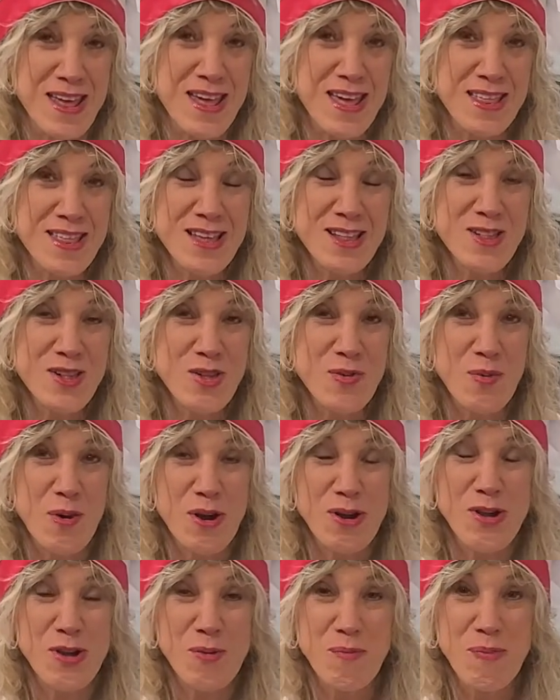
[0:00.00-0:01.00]
This is where
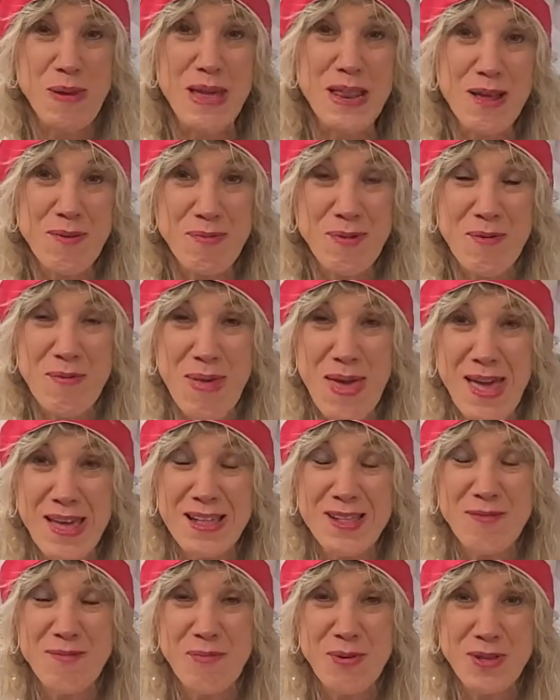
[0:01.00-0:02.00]
you beat up some eggs
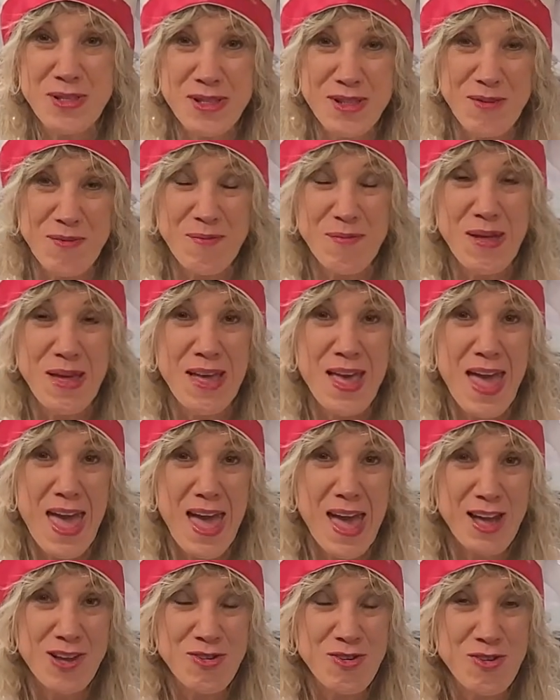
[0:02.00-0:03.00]
and put some
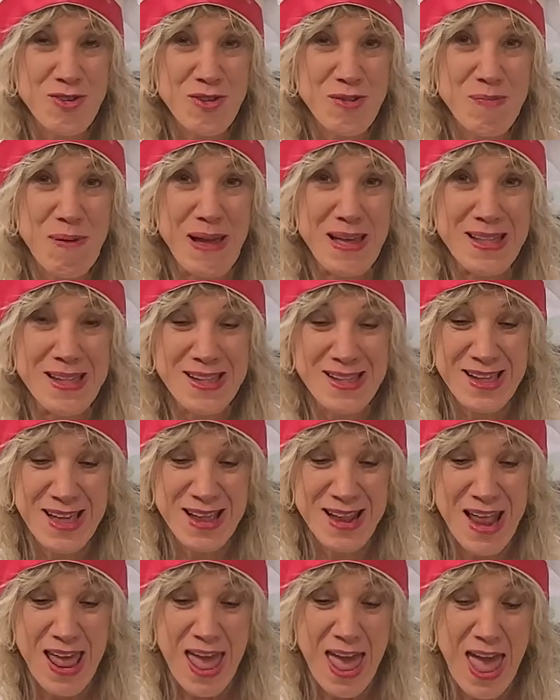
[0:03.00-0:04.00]
extra spices
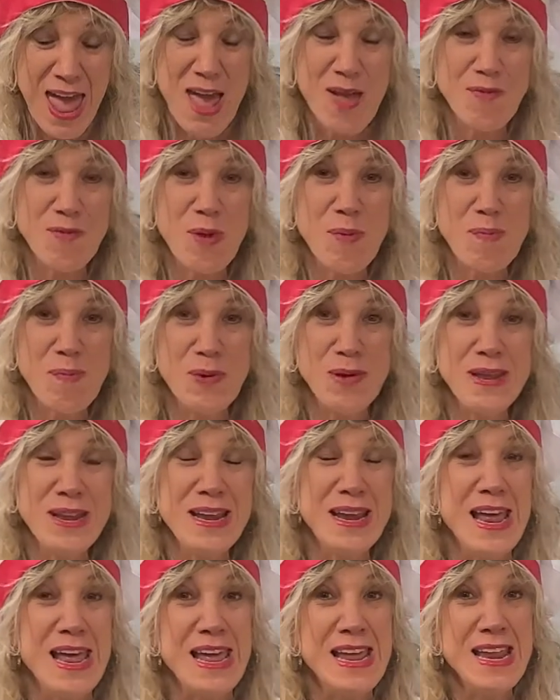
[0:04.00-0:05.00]
in, and we put
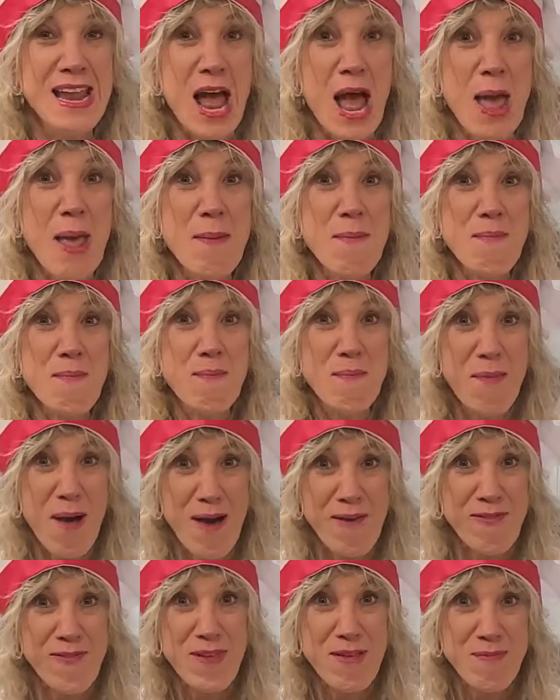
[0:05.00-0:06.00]
it in a
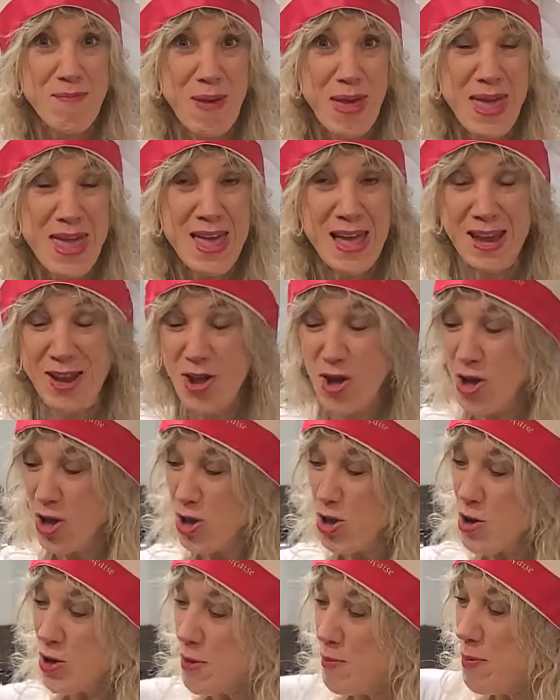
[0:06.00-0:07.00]
muffin pan.
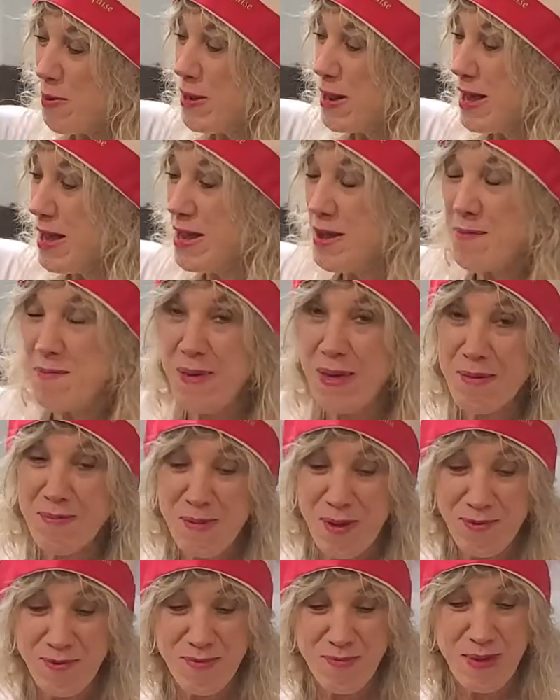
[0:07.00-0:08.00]
You could put it in a big
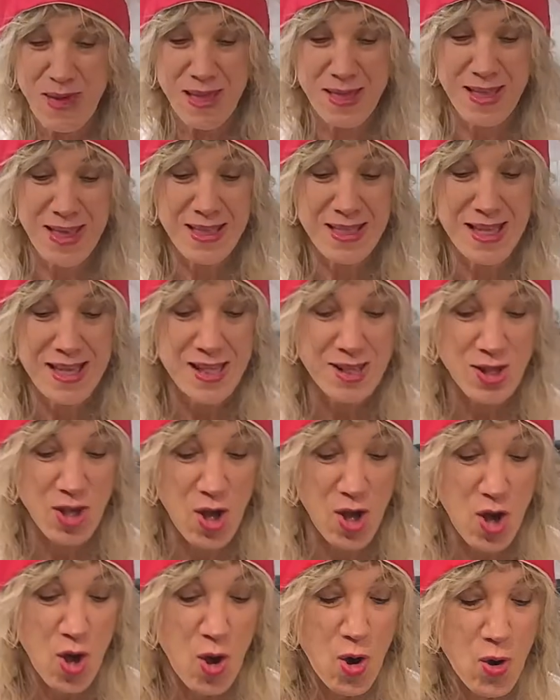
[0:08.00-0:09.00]
muffin pan like this,
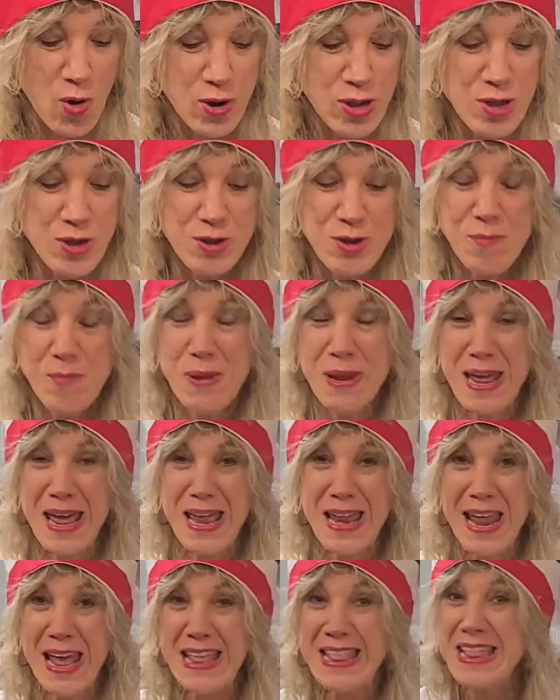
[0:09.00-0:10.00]
or you could put it
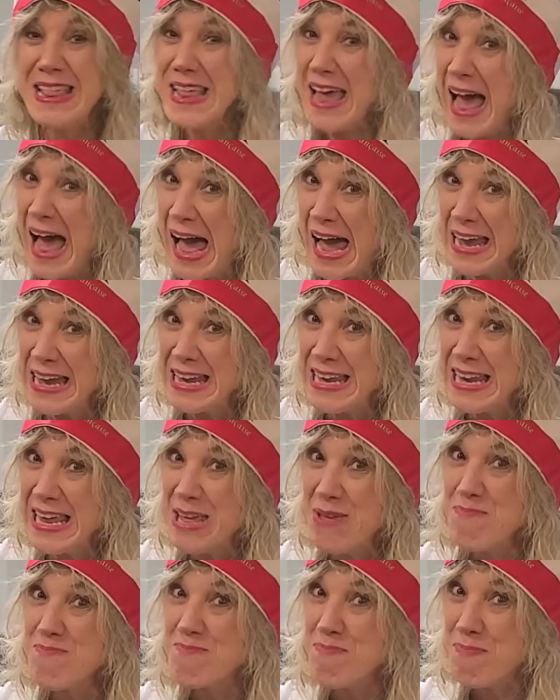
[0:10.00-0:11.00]
in a
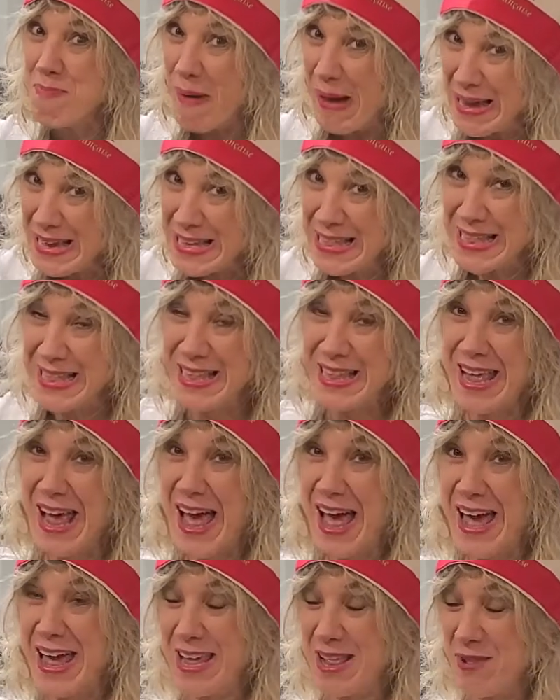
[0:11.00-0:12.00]
tiny
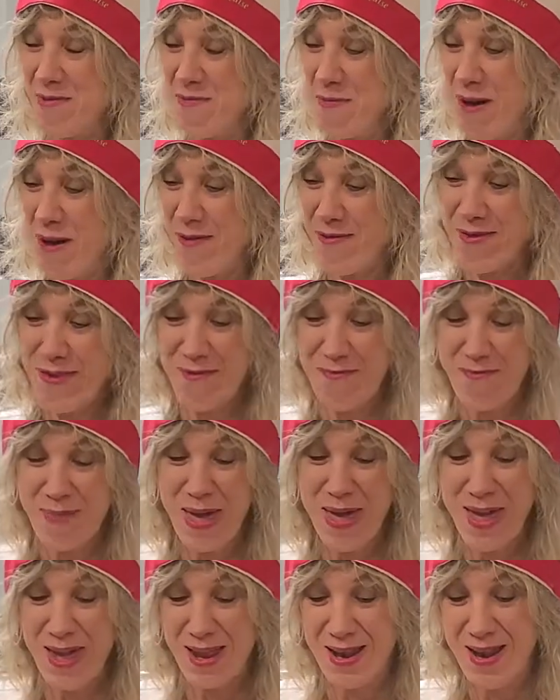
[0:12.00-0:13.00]
bite-sized muffin
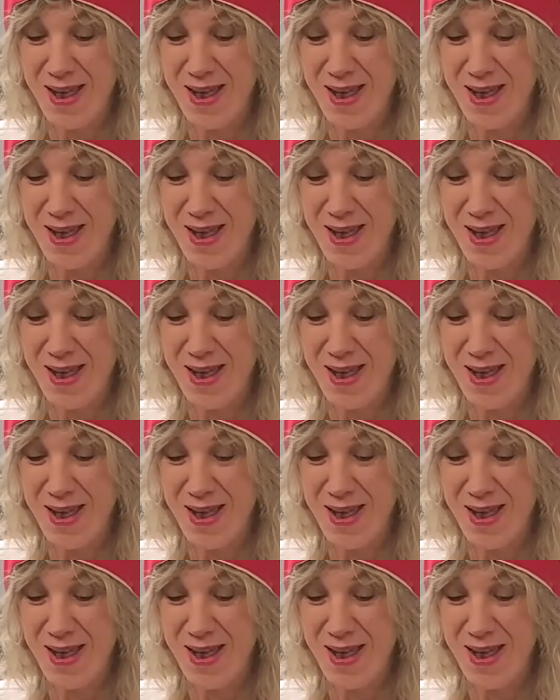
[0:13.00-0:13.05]
pan.